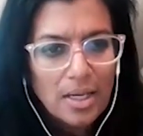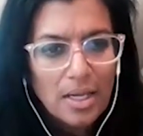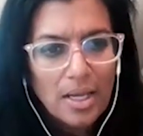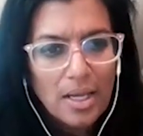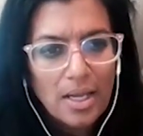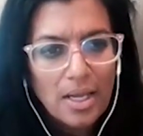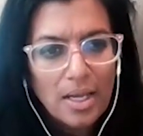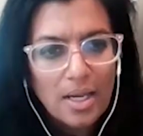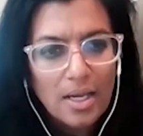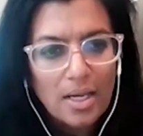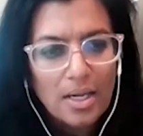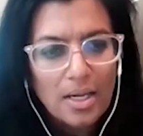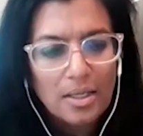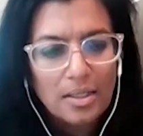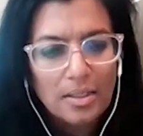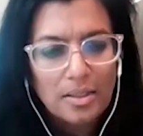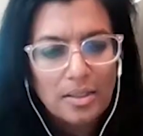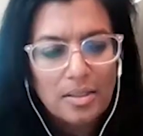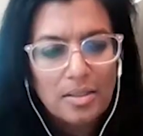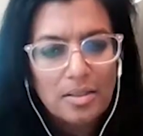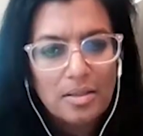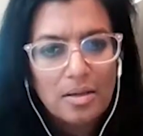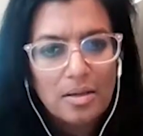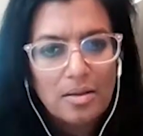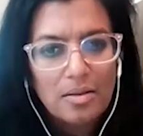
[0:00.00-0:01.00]

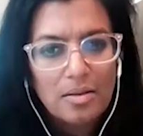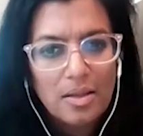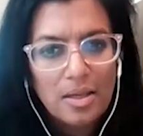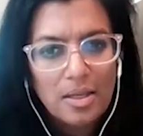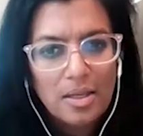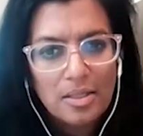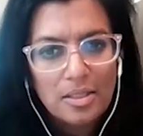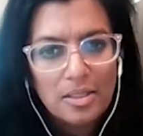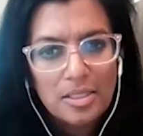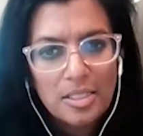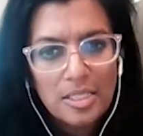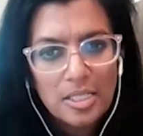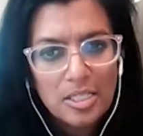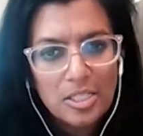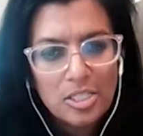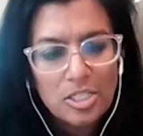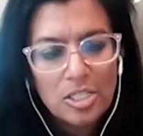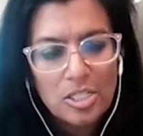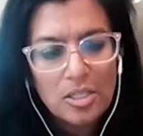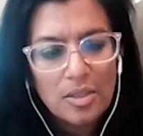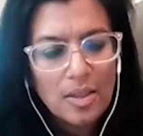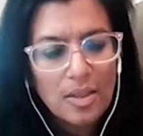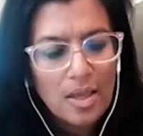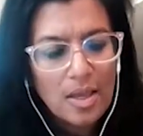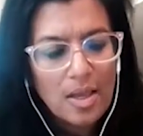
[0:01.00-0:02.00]
And then
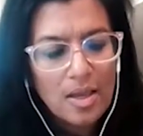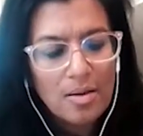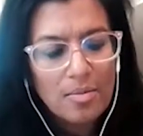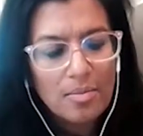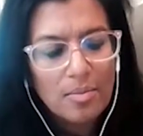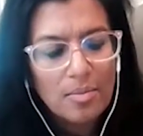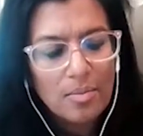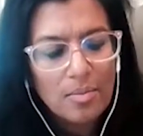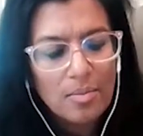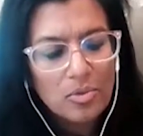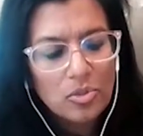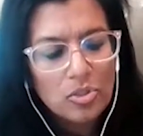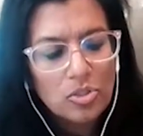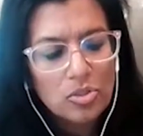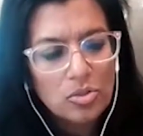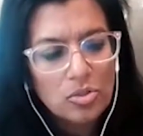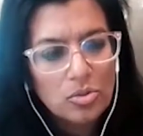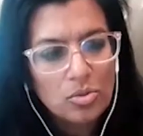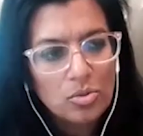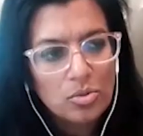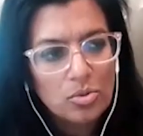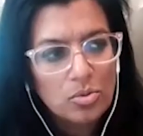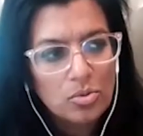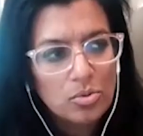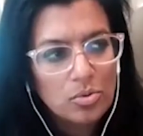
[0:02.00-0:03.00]
teaching them
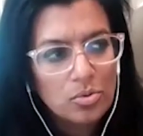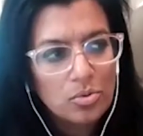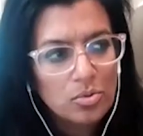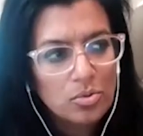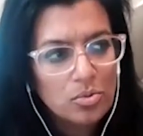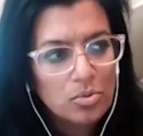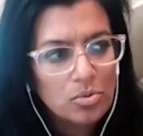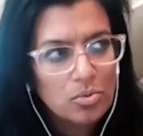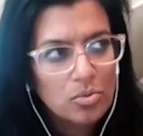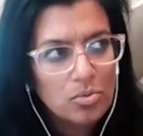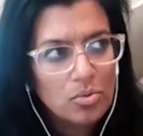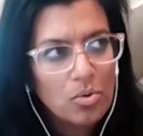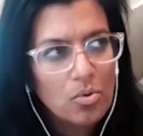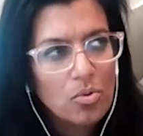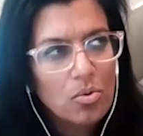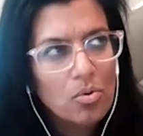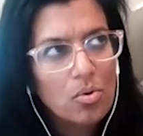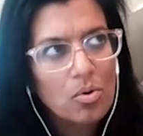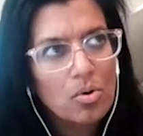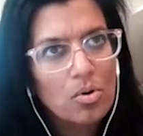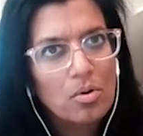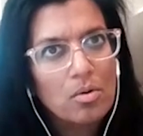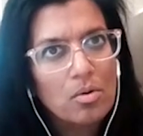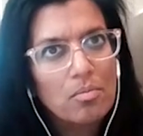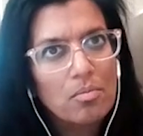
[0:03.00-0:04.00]
to,
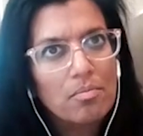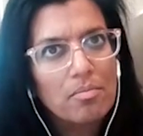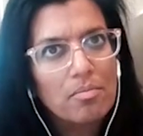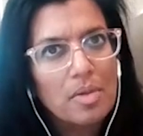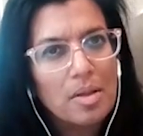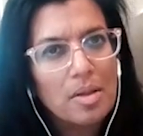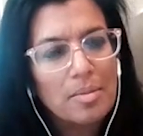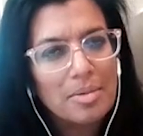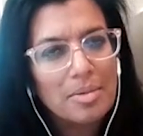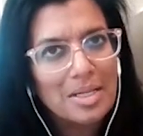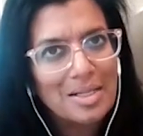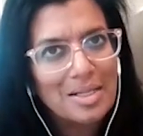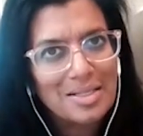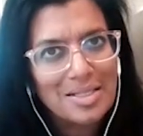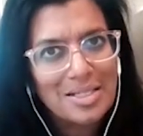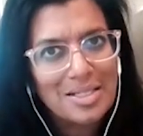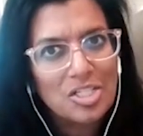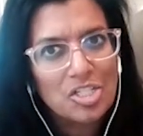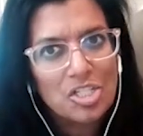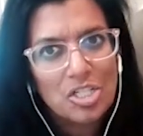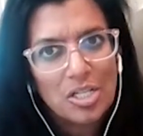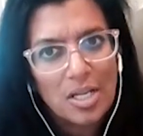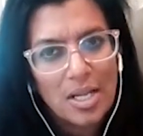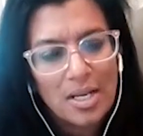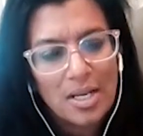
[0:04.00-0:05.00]
or maybe not
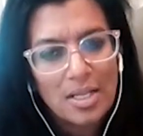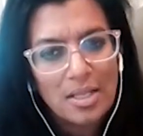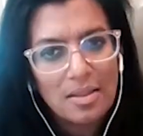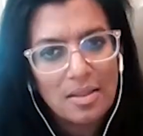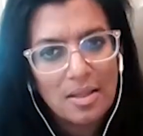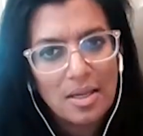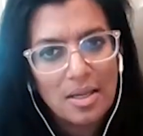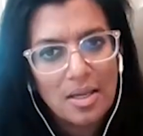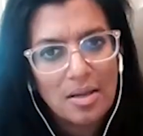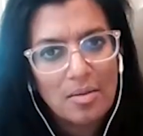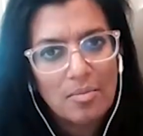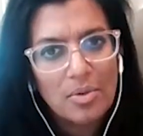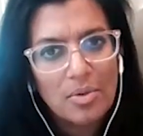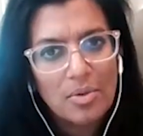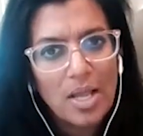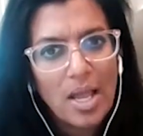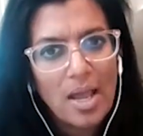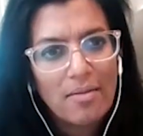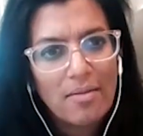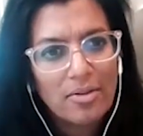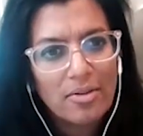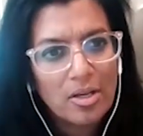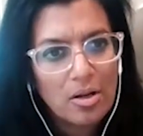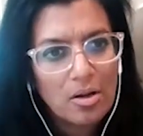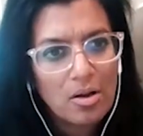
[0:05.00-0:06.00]
teaching anything, but
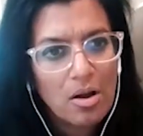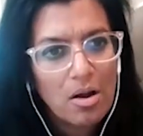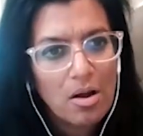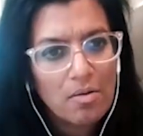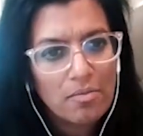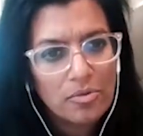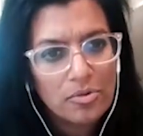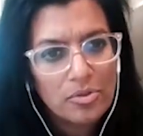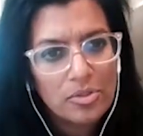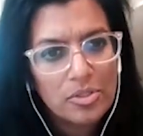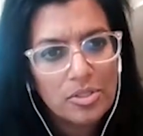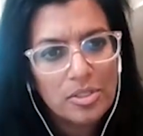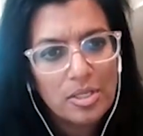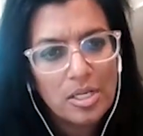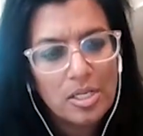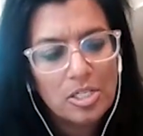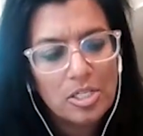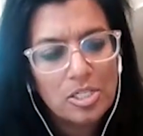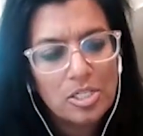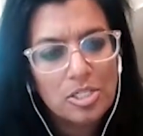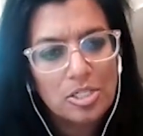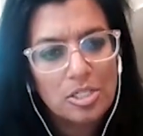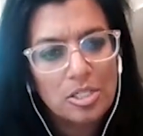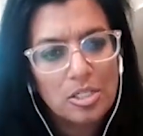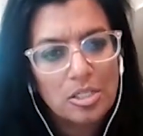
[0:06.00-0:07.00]
having a
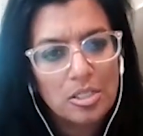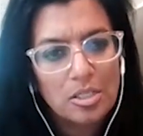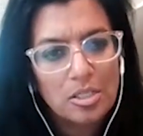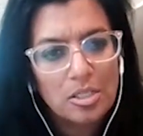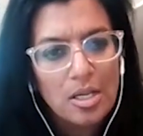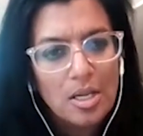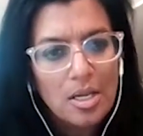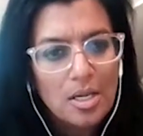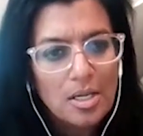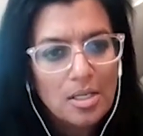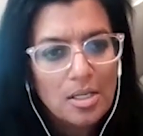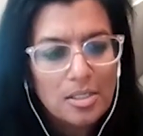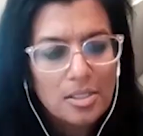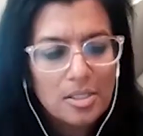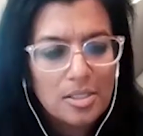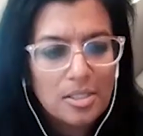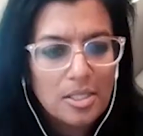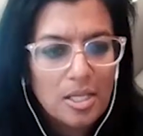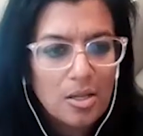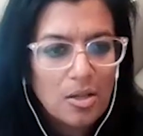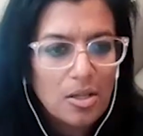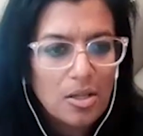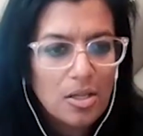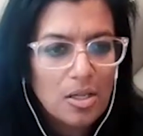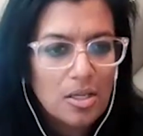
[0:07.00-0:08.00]
conversation to
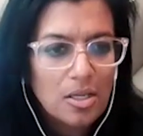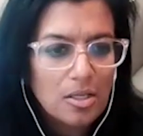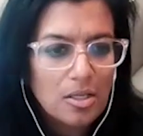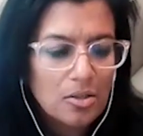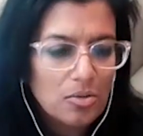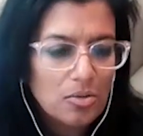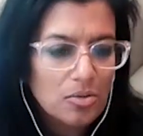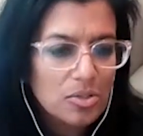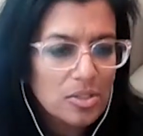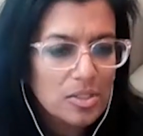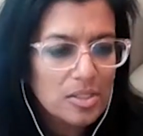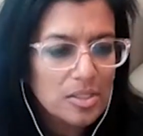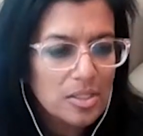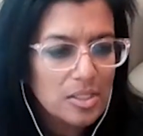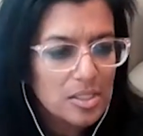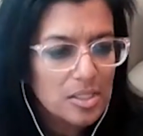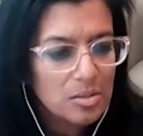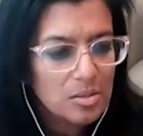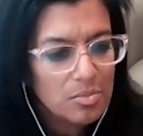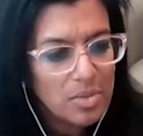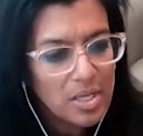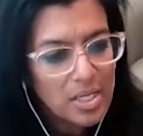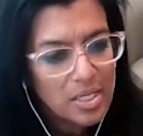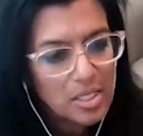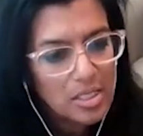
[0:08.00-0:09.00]
say, does this
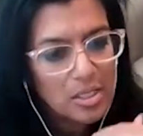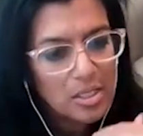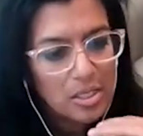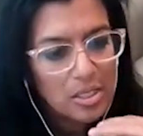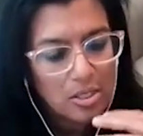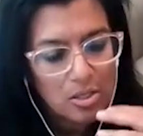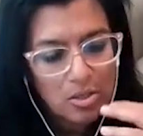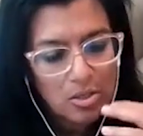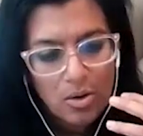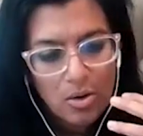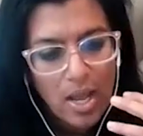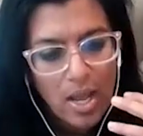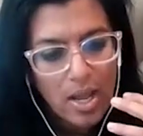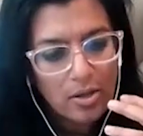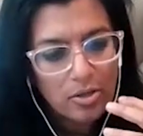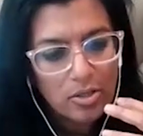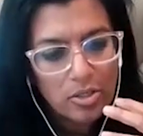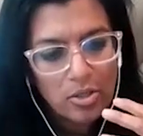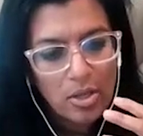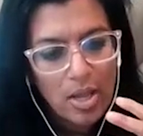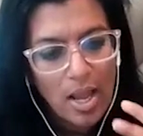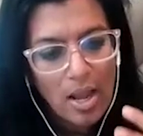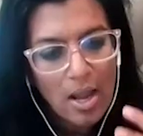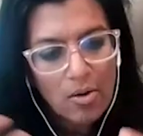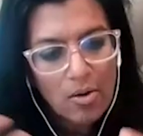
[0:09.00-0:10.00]
make,
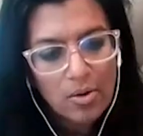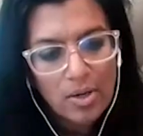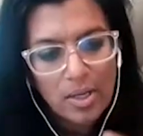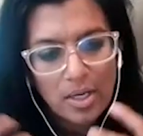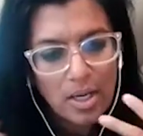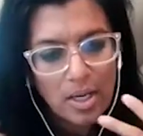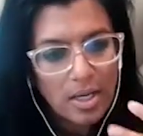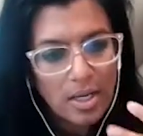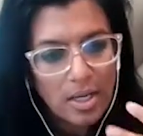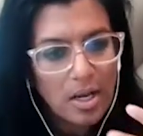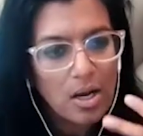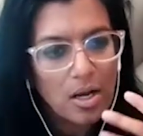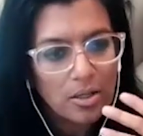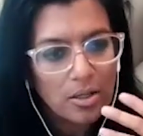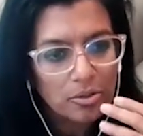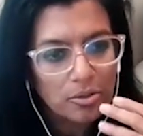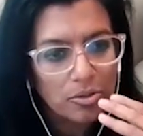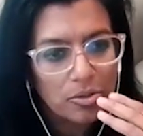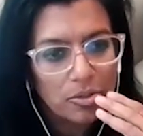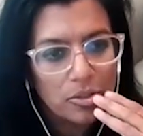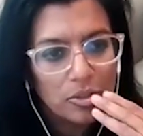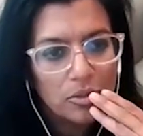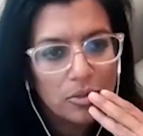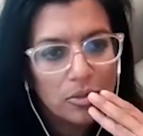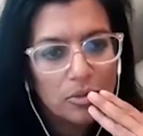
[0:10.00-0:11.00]
how can I honor
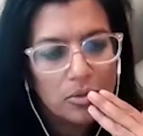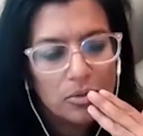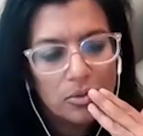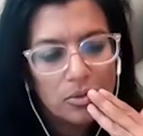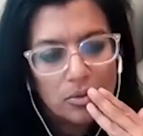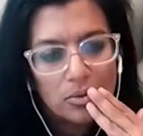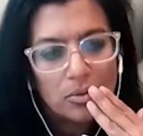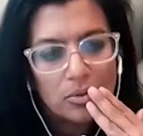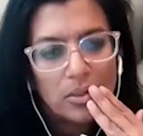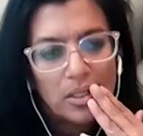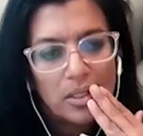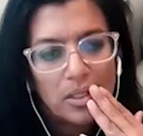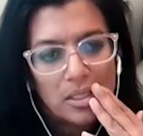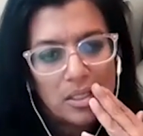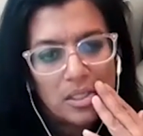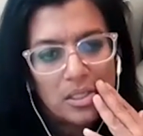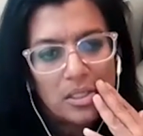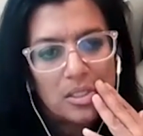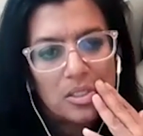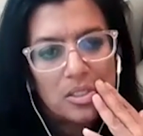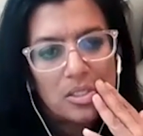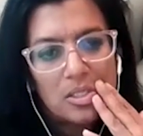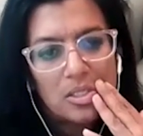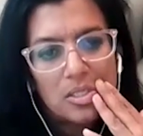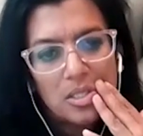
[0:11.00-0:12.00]
you,
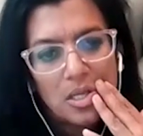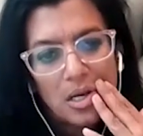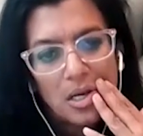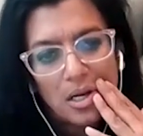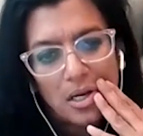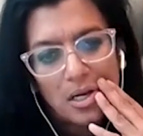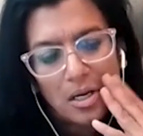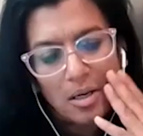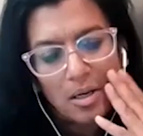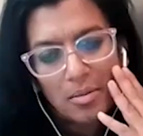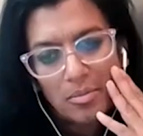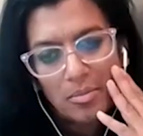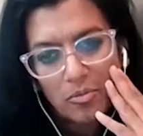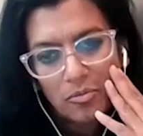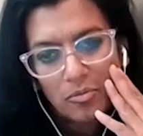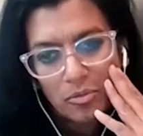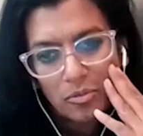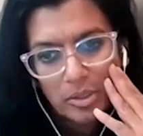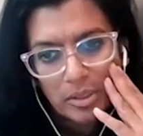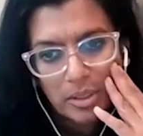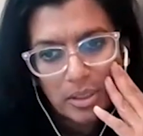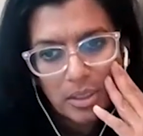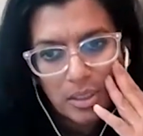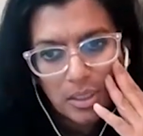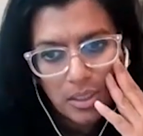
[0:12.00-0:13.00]
is
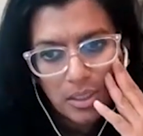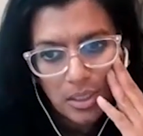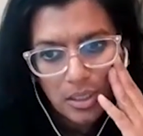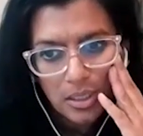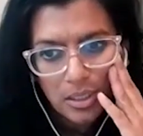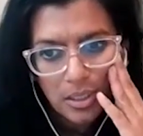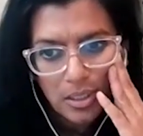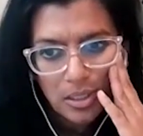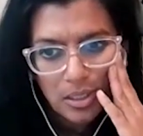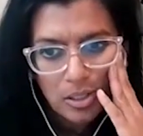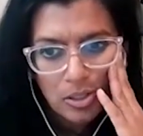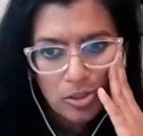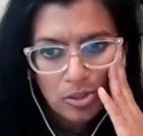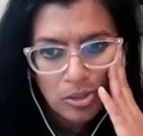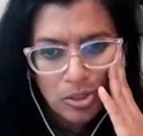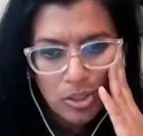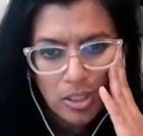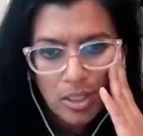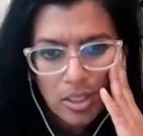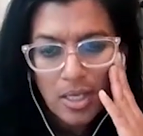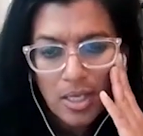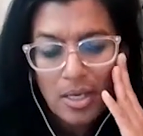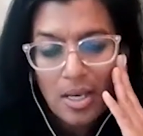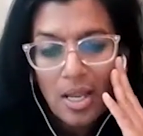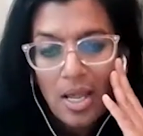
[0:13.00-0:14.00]
really
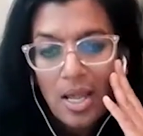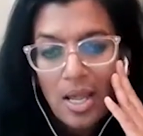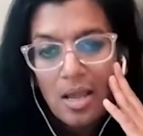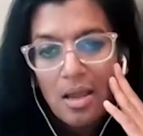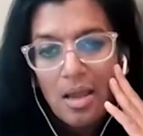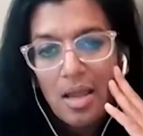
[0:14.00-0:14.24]
good.